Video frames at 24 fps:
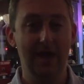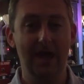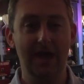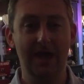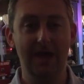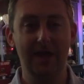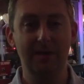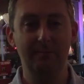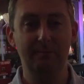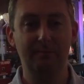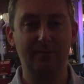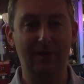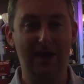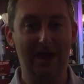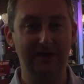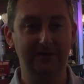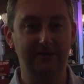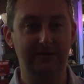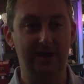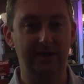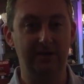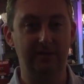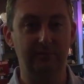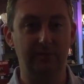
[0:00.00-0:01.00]
Hi, I'm Brad
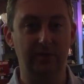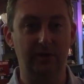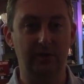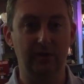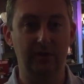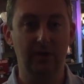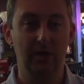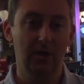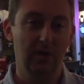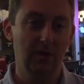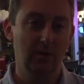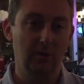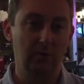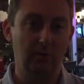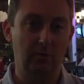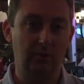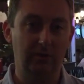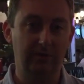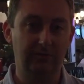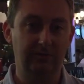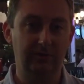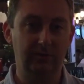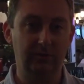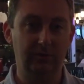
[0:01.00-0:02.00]
Denenberg,
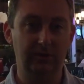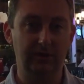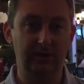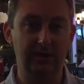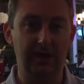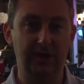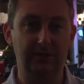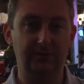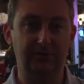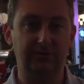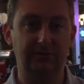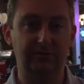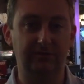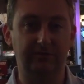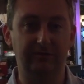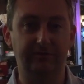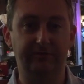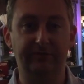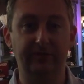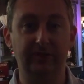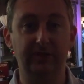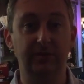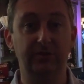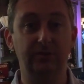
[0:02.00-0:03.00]
one of the organizers of the
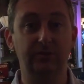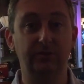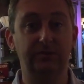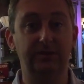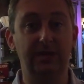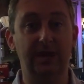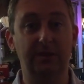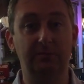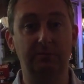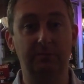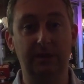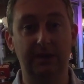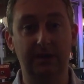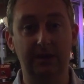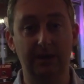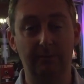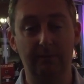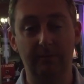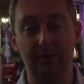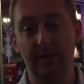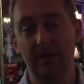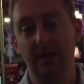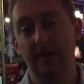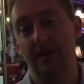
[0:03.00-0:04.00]
Philly New Tech Meetup,